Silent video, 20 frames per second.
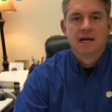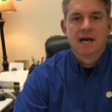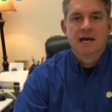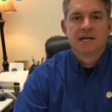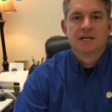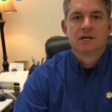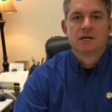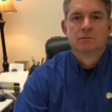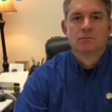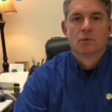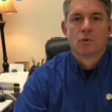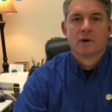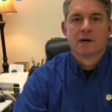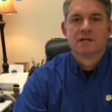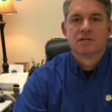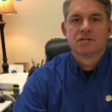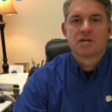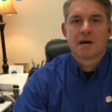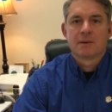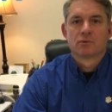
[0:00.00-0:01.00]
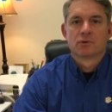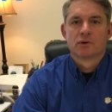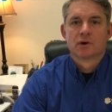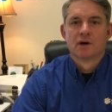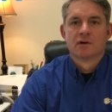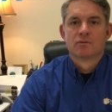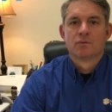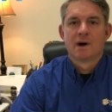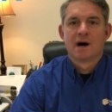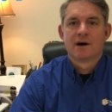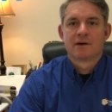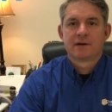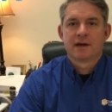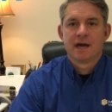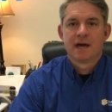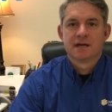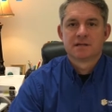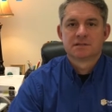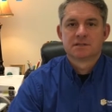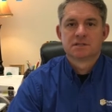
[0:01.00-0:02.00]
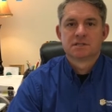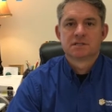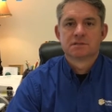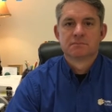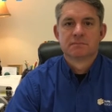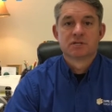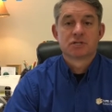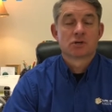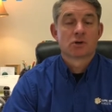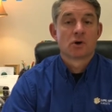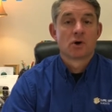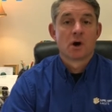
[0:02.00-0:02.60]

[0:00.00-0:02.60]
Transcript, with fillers: Hey, good morning, Chapel Grove Wildcats. This is Mr.